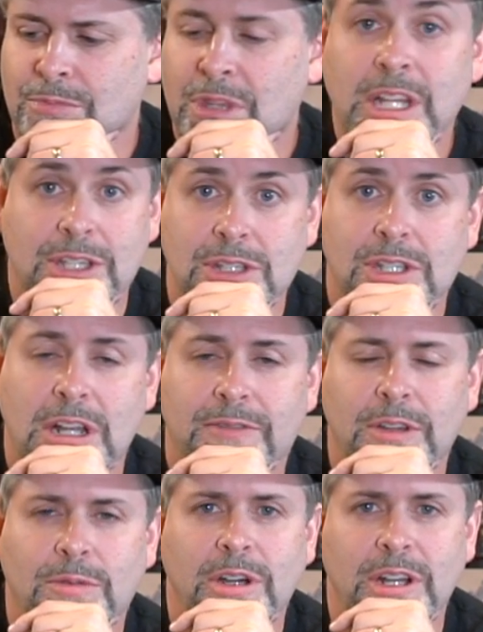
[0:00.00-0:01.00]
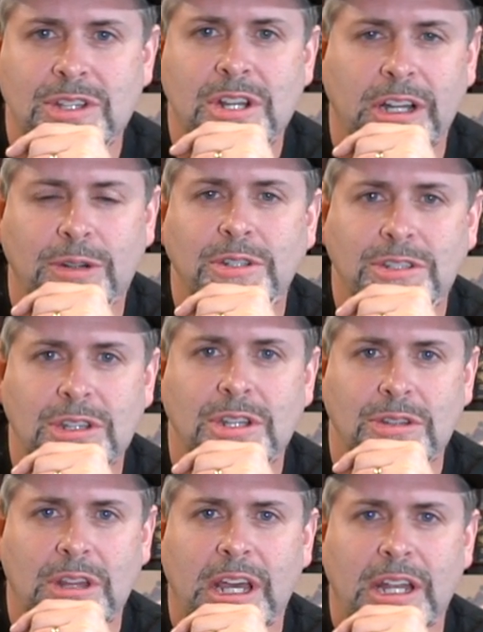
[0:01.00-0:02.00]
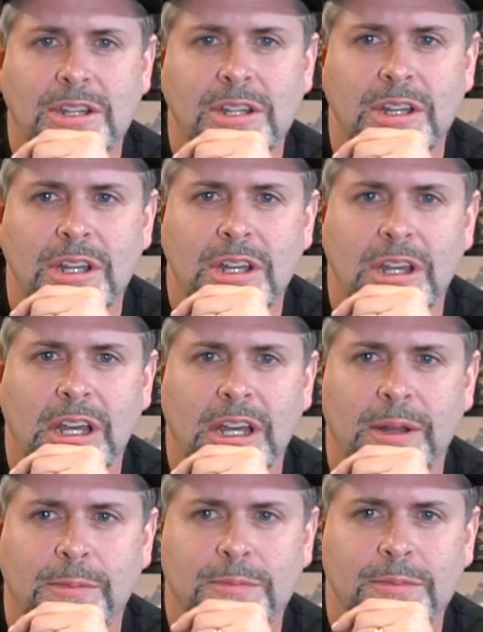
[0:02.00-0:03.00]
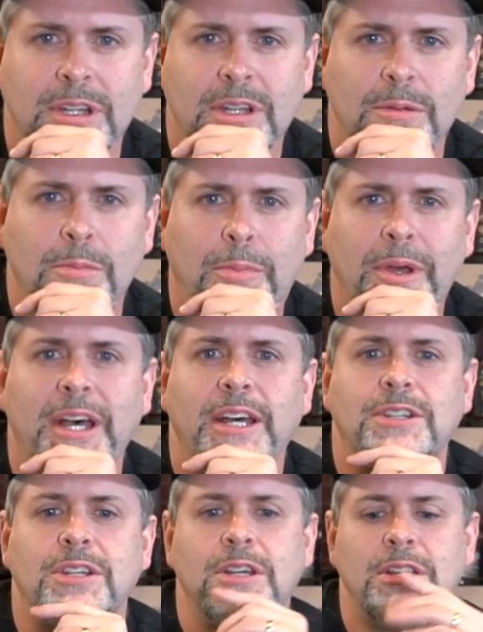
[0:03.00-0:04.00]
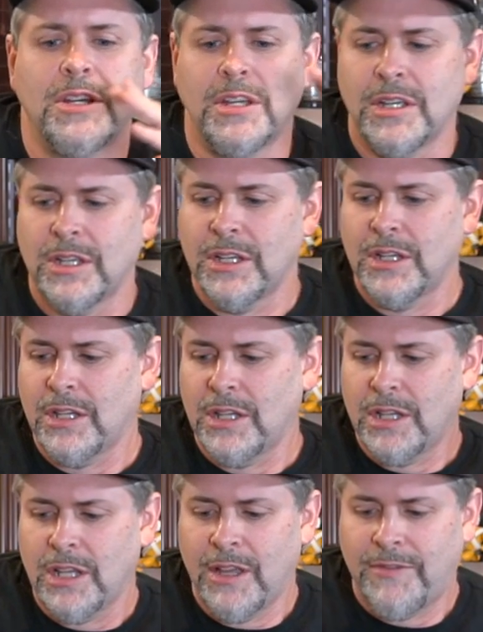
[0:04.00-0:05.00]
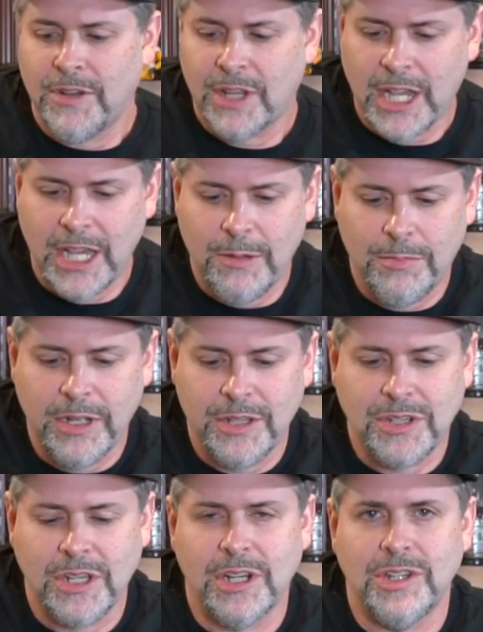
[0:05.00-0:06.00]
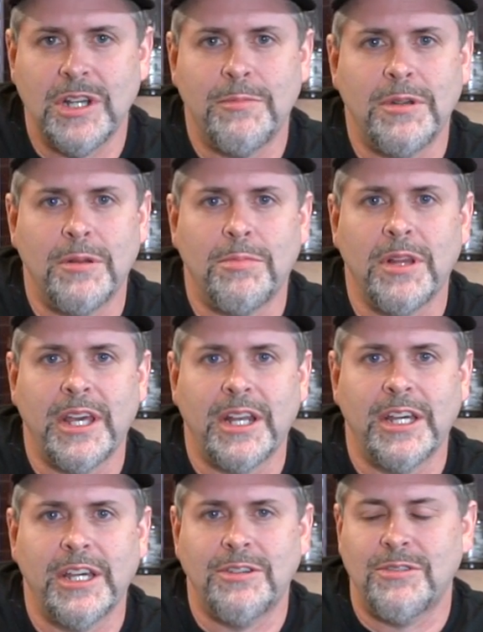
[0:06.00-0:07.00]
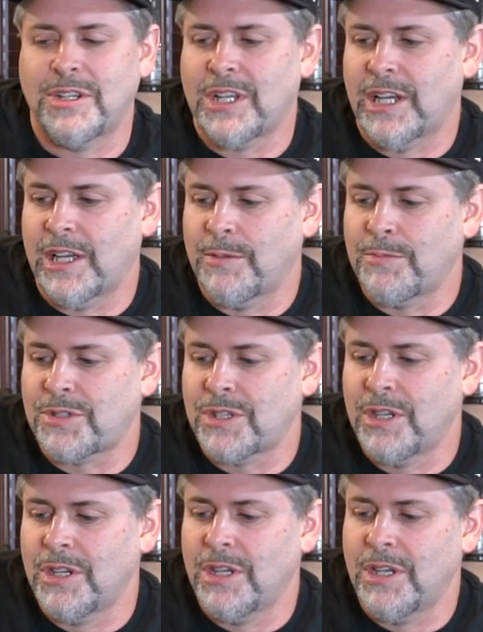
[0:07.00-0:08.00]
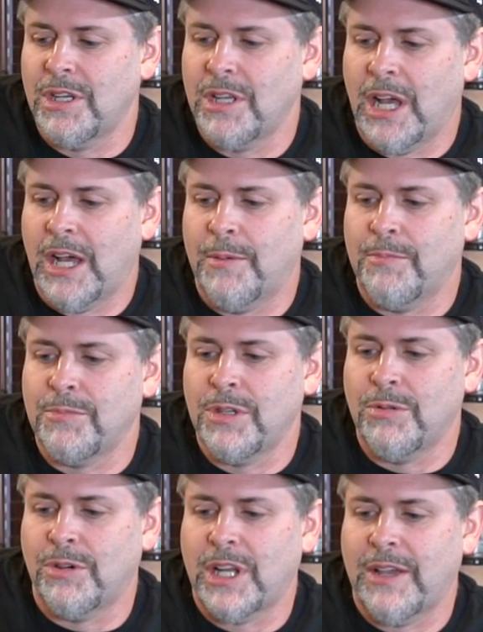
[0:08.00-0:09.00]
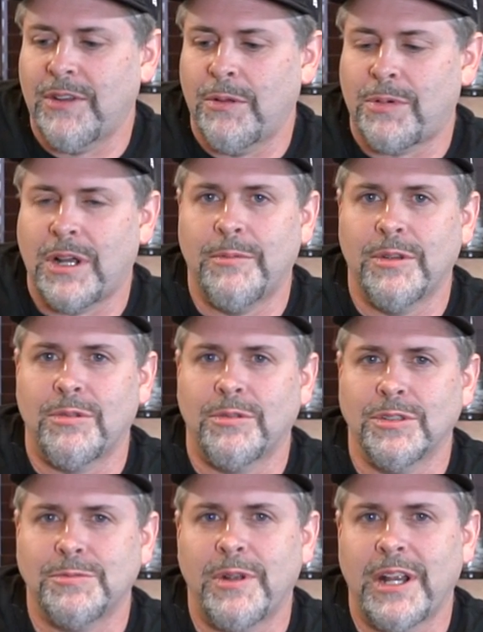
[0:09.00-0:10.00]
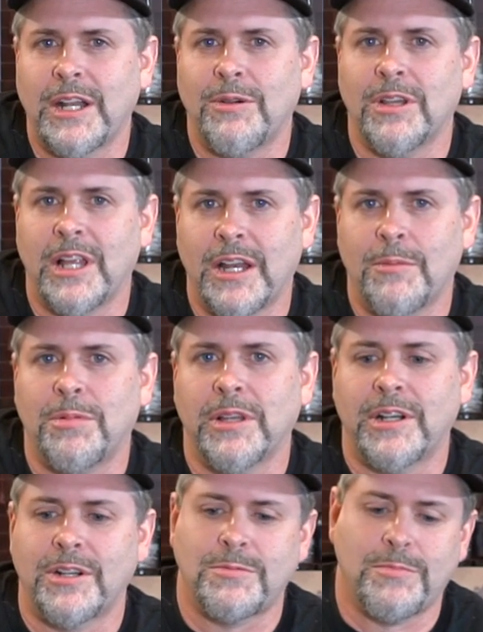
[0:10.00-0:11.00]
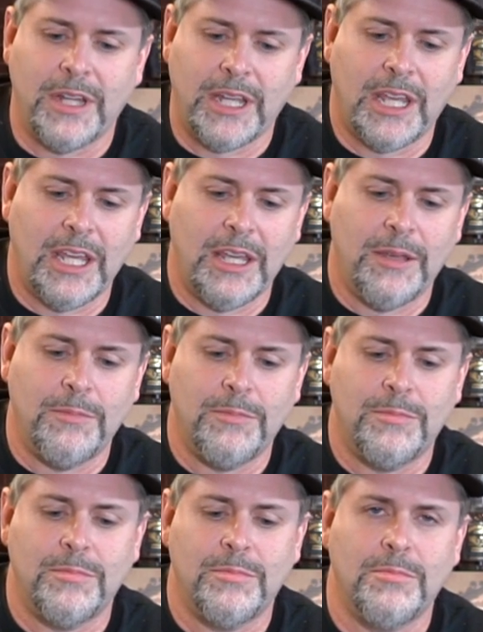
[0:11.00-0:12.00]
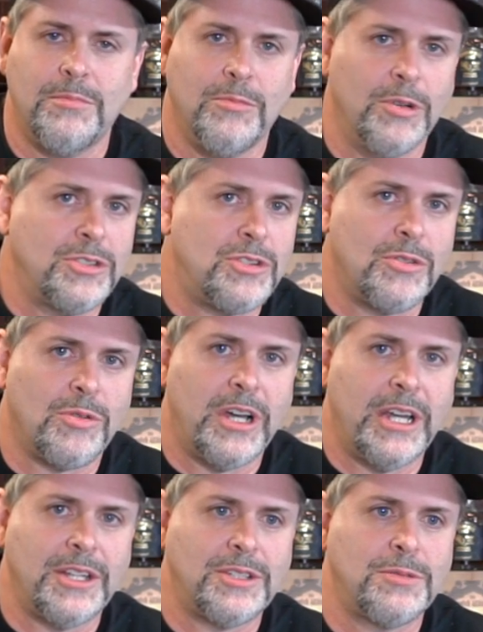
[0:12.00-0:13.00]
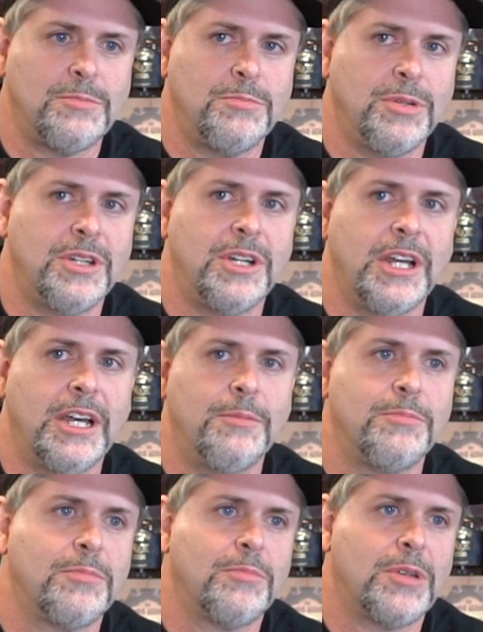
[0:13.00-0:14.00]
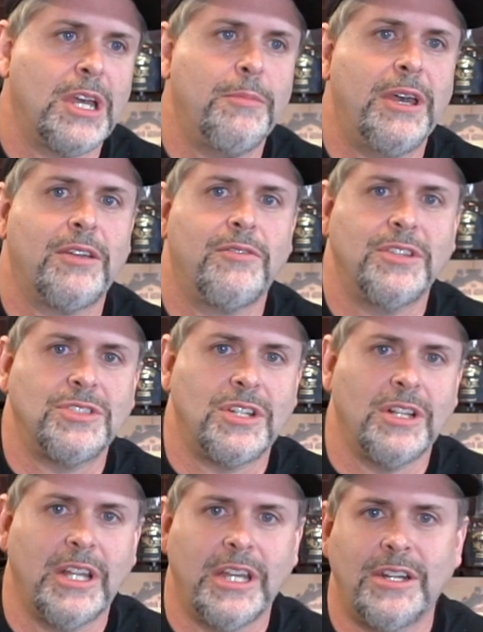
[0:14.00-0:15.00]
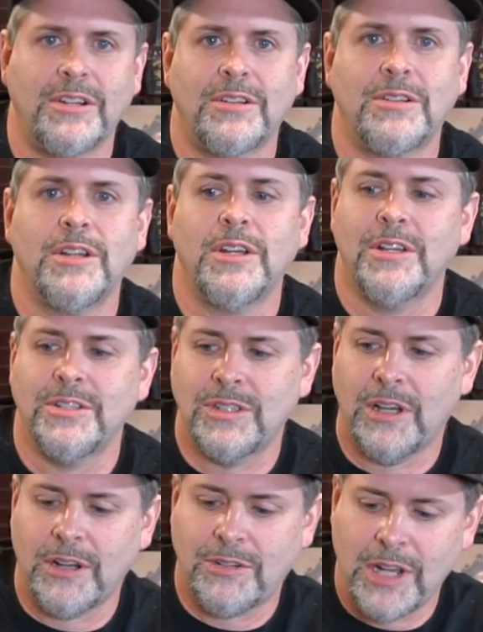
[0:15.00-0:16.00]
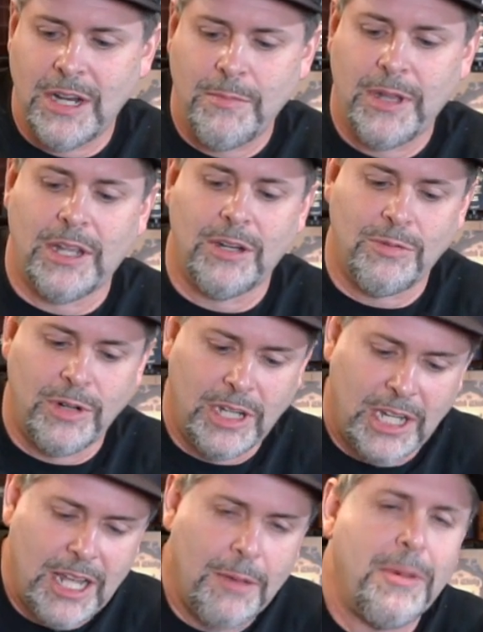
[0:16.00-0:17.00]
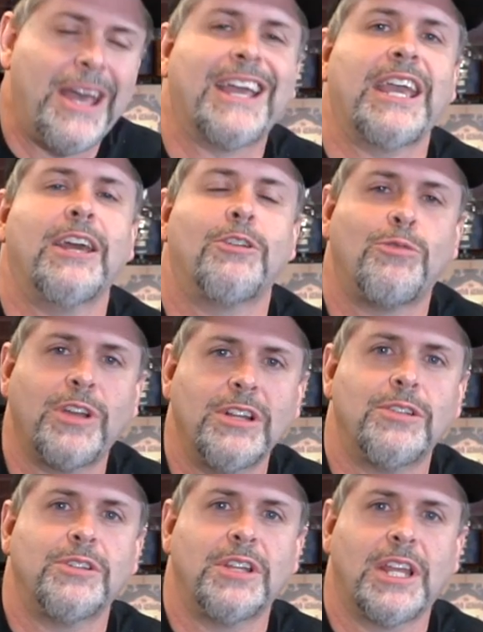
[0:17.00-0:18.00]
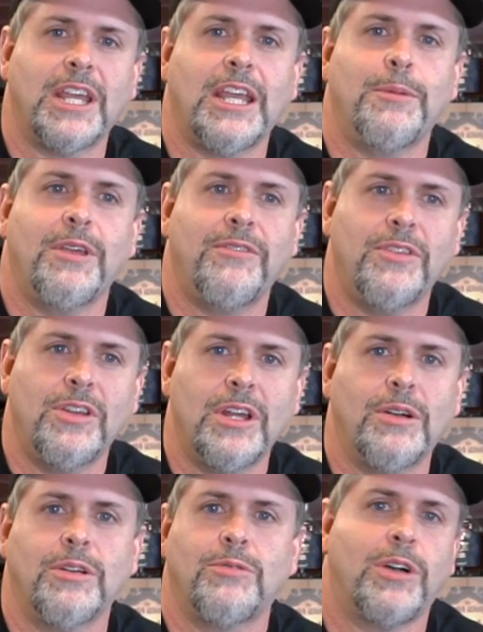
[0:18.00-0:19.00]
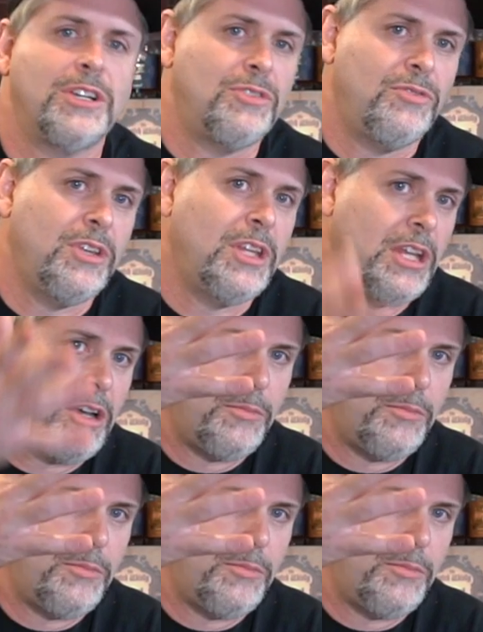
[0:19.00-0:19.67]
This is definitely one that's not going to do that. But if you're the kind of player that's going to jump in and play it 100 times, you won't have any problem with the rules, but I know a lot of players play a game once or twice, put it up, come back, visit it later. So I tried to make it to where you come back and relearn the game if you know it. Watch a video.